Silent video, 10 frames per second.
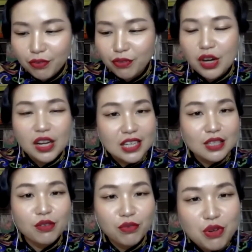for at least
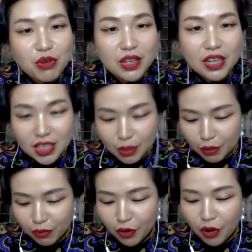a few years
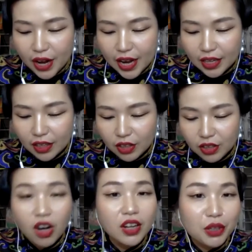before I
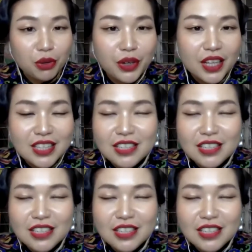call it quits.